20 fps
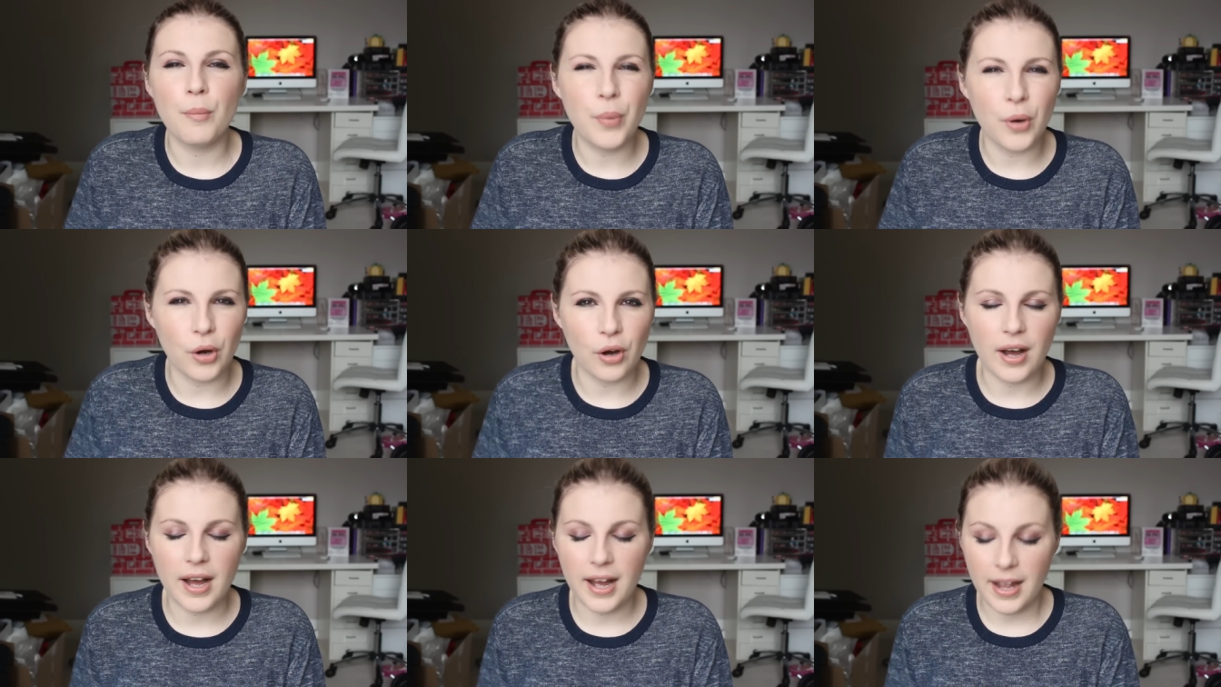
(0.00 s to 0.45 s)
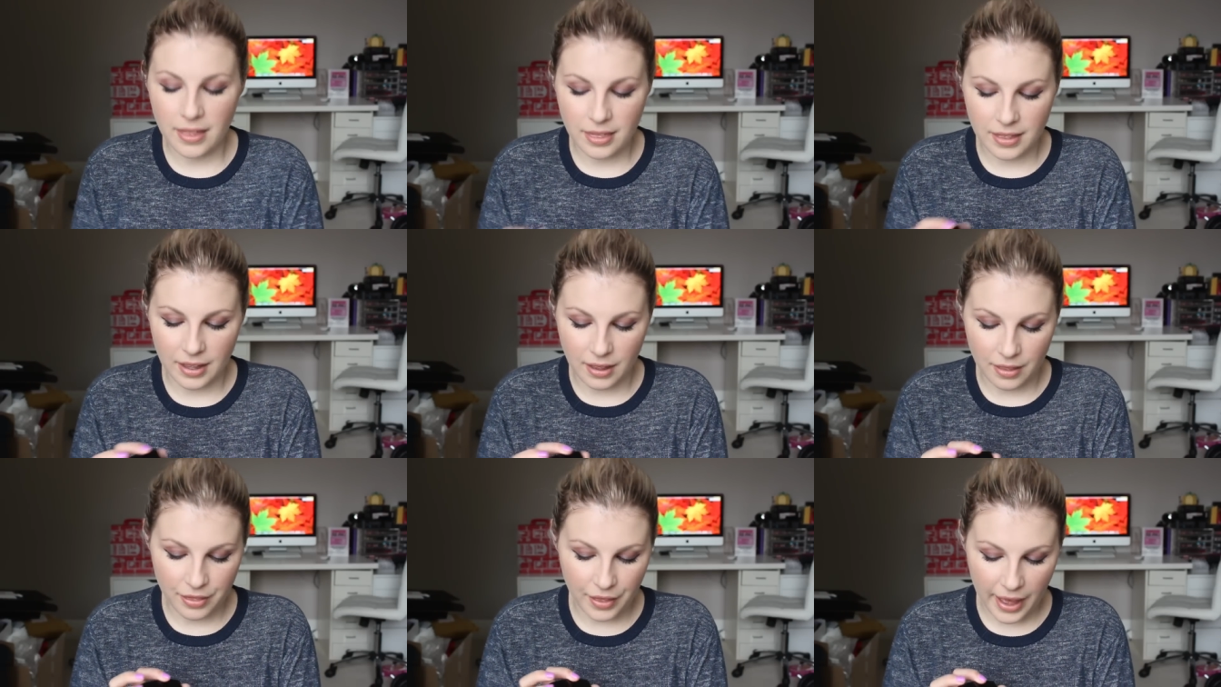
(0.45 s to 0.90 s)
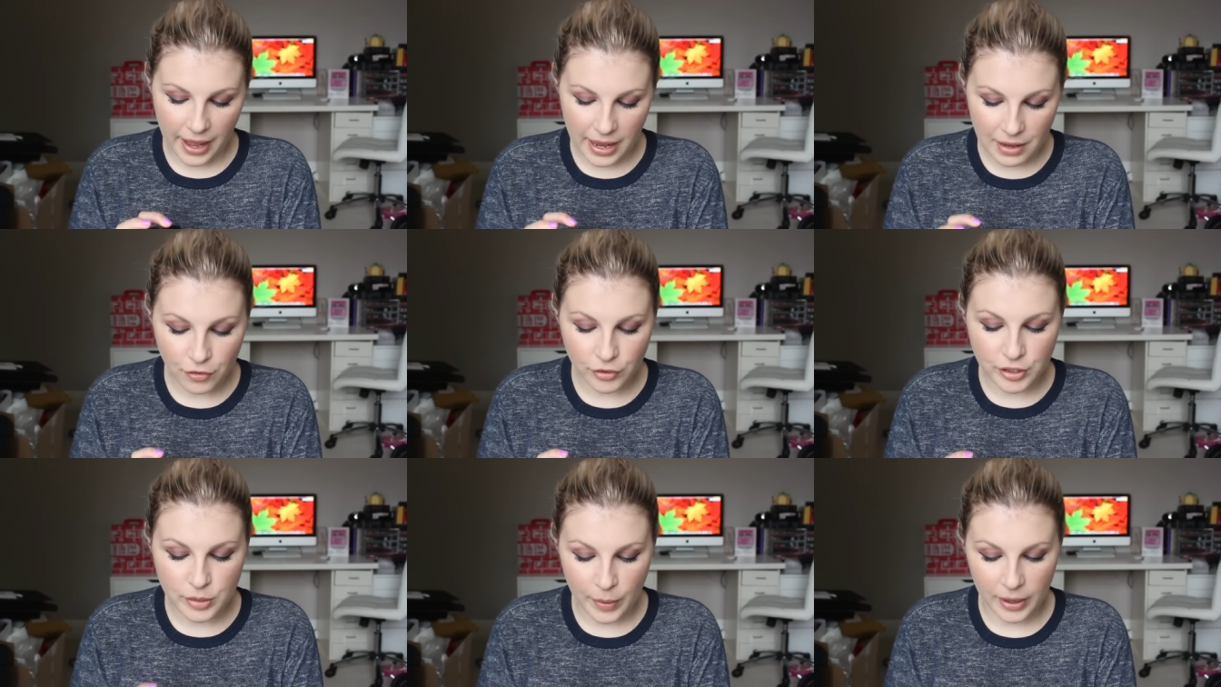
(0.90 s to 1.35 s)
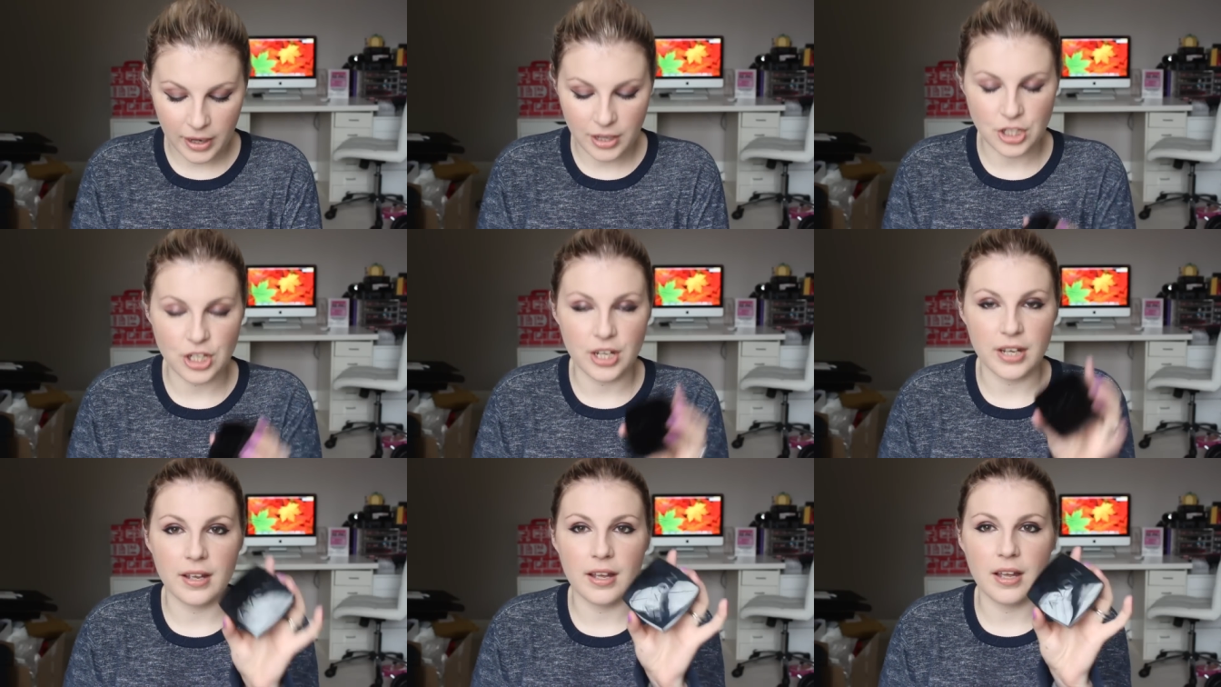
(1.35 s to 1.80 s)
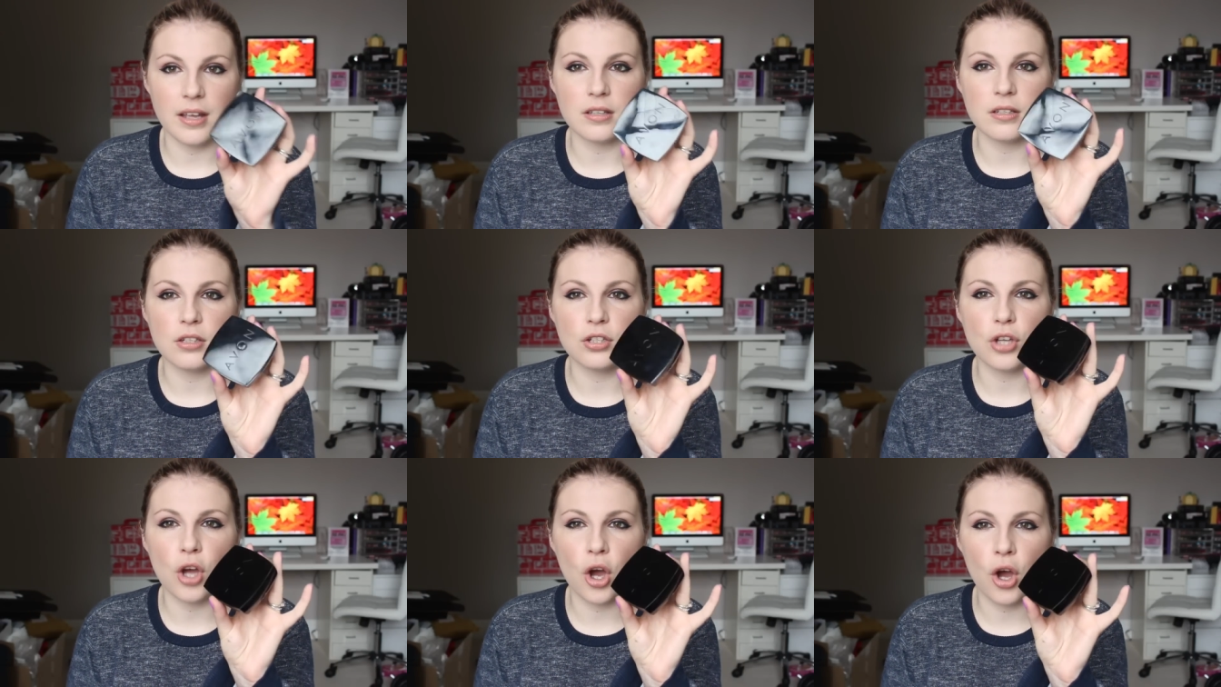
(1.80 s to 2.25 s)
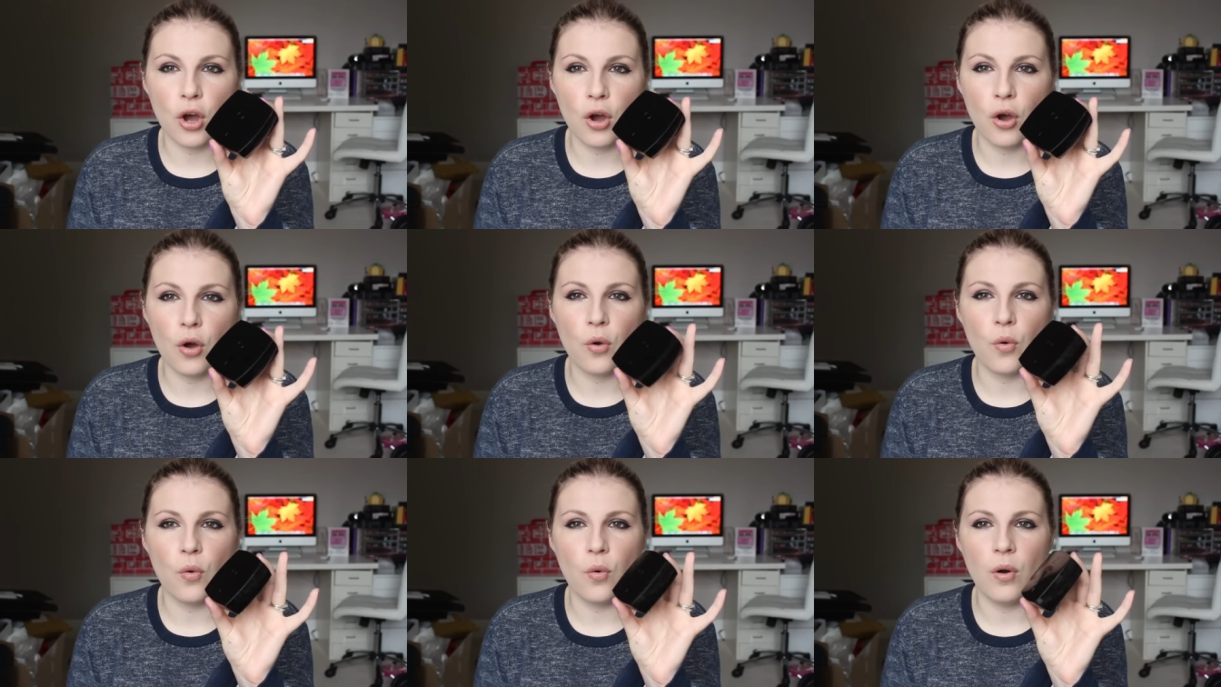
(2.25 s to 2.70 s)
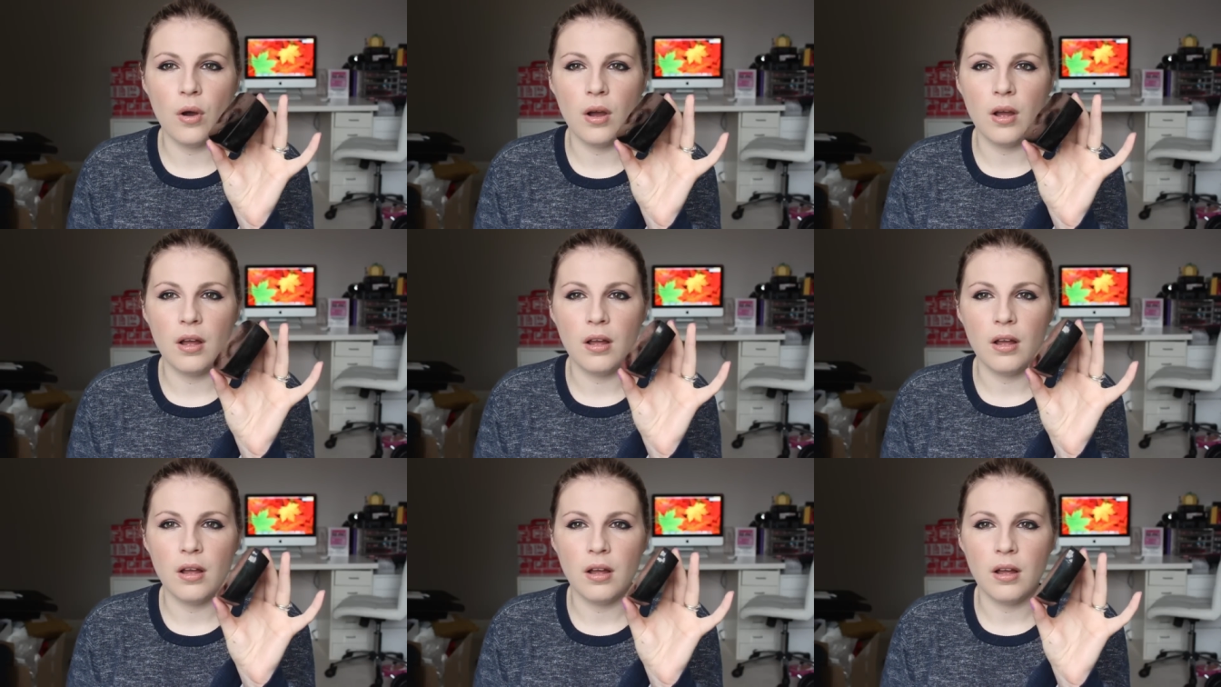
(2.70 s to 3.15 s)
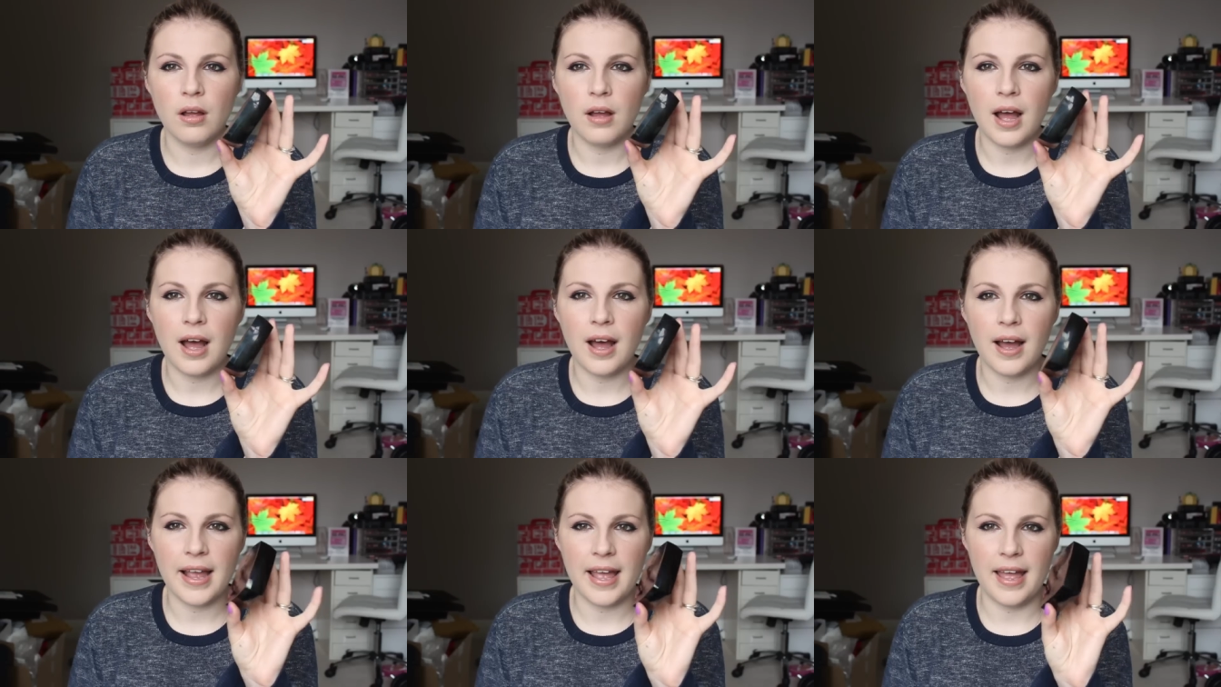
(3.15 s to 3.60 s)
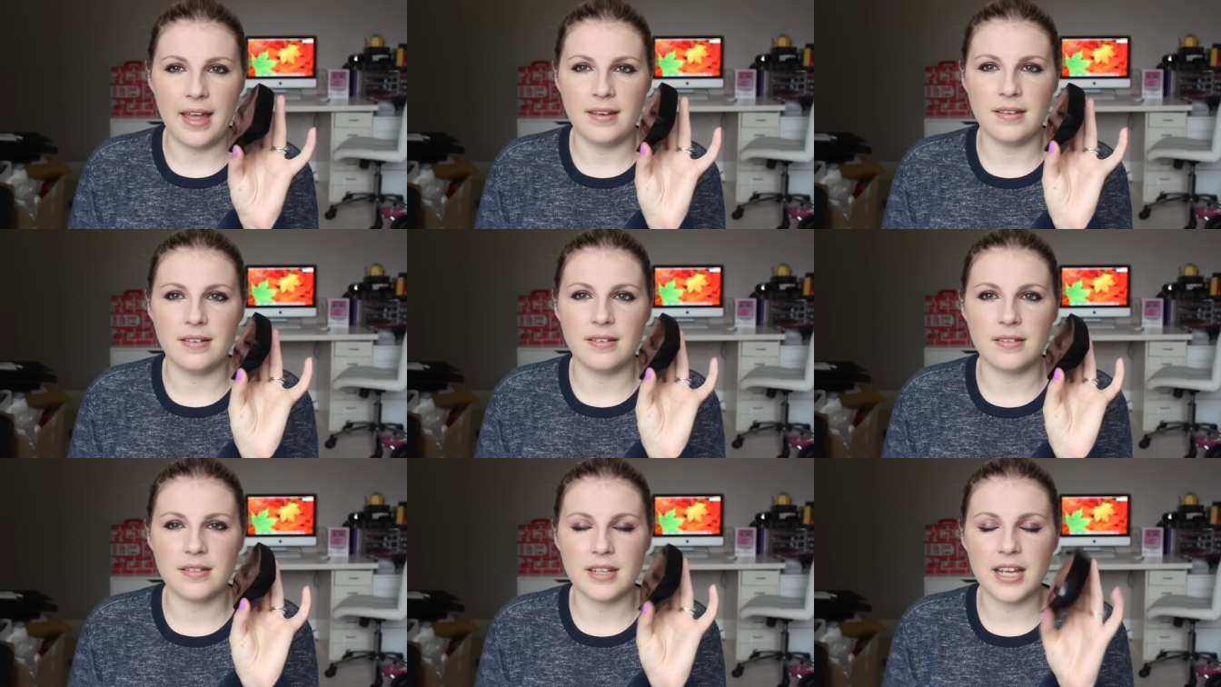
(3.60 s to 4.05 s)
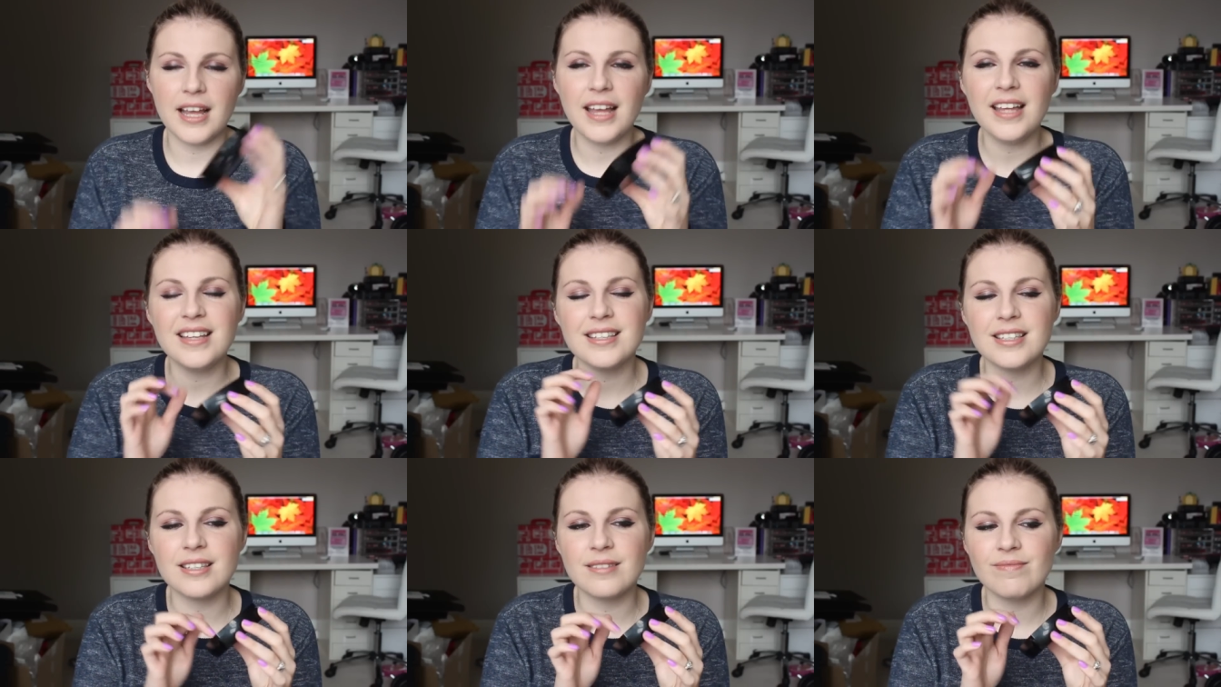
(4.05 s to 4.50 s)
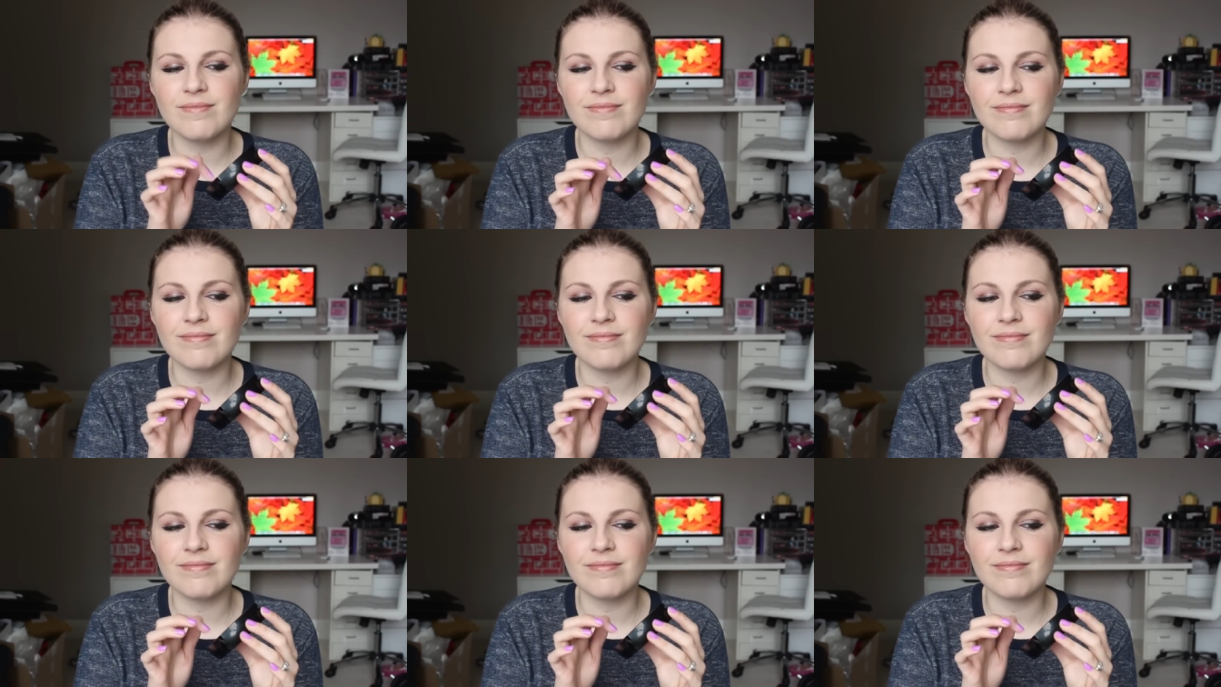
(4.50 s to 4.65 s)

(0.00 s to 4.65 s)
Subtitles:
But I think that Avon's packaging is so high-end. It is